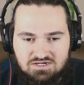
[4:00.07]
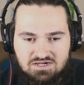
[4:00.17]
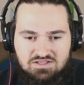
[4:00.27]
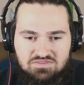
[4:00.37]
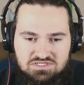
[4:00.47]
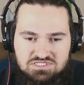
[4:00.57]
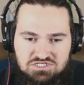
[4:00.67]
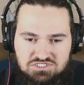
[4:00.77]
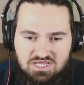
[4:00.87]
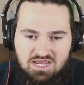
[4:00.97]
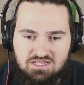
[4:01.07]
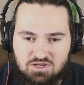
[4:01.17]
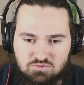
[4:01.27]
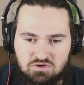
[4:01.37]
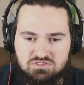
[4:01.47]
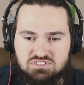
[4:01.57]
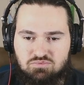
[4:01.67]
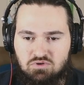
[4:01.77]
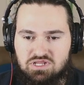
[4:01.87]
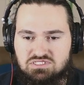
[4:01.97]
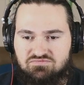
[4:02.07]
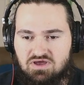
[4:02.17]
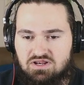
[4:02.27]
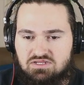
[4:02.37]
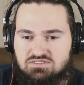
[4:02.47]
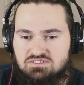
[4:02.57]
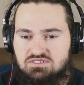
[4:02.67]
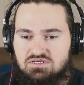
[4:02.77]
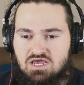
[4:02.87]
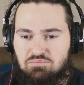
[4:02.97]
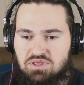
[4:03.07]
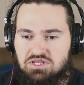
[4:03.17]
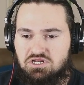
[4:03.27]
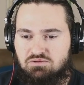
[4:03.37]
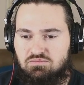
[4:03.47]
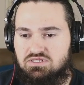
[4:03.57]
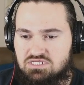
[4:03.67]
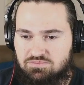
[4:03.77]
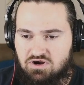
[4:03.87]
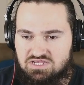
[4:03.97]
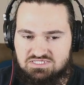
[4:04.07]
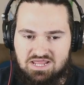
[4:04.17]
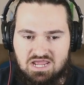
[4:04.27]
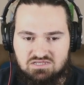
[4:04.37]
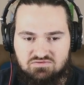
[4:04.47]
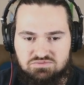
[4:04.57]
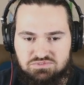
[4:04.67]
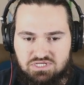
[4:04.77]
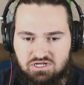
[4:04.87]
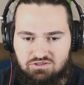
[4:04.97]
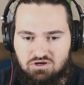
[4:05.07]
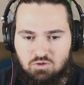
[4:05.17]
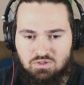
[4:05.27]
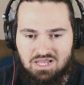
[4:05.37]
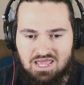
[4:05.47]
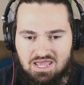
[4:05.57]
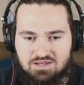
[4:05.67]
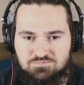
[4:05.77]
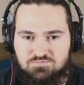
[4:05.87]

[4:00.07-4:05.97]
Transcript: decision to highlight Rogan's support has divided opinion among Democrats and activists, particularly online.